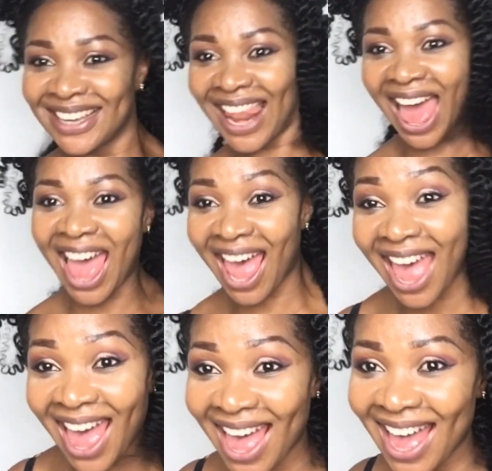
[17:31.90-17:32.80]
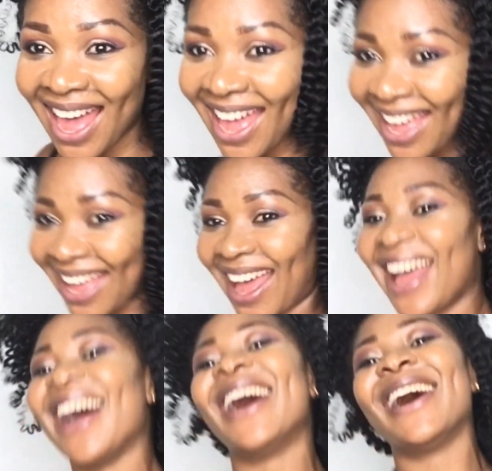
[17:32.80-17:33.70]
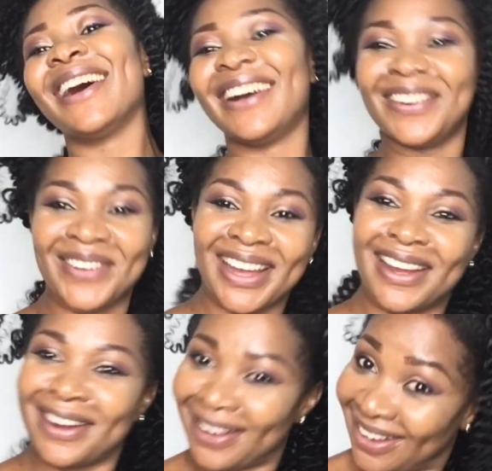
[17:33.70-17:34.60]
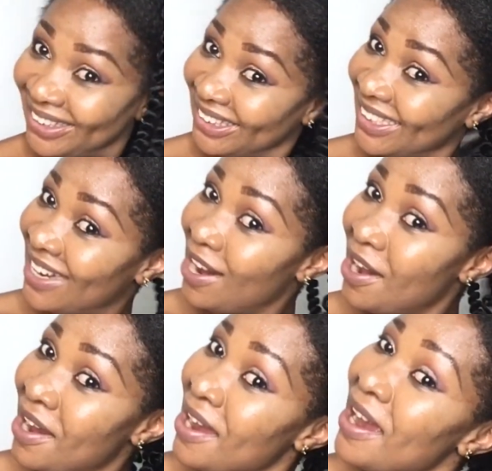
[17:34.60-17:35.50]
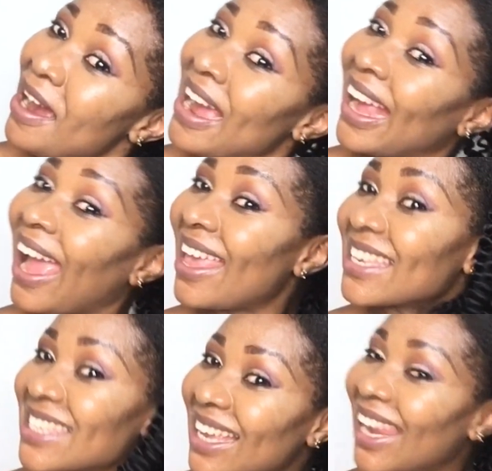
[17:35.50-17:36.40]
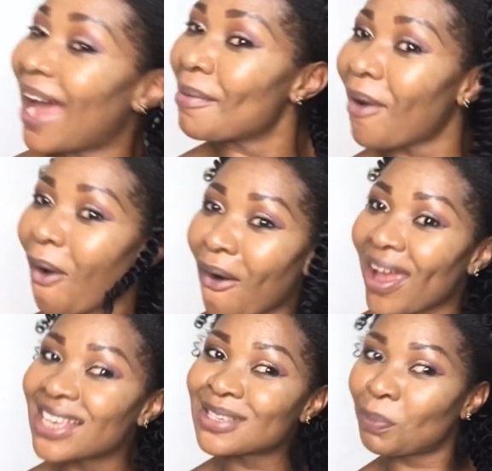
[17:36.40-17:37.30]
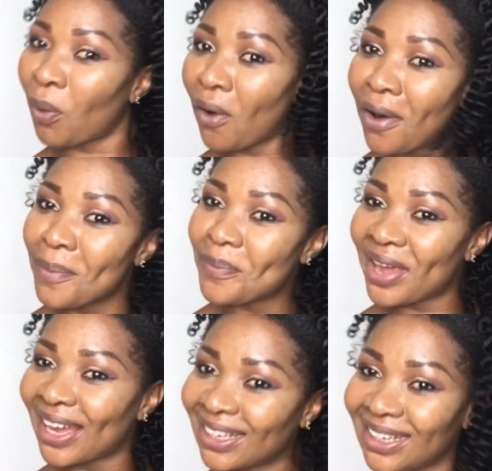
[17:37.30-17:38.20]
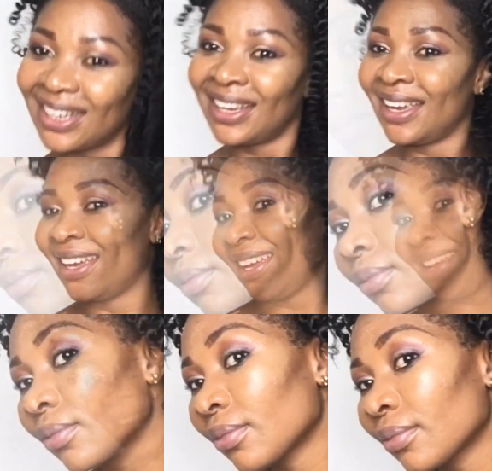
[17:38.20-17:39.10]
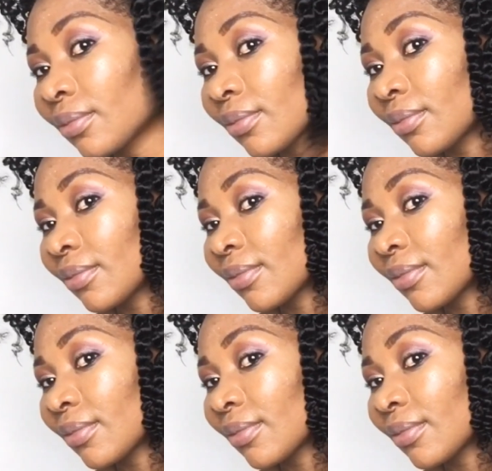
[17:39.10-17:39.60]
just like that. Wow, so excited. You can see I'm already excited. The hair is coming through.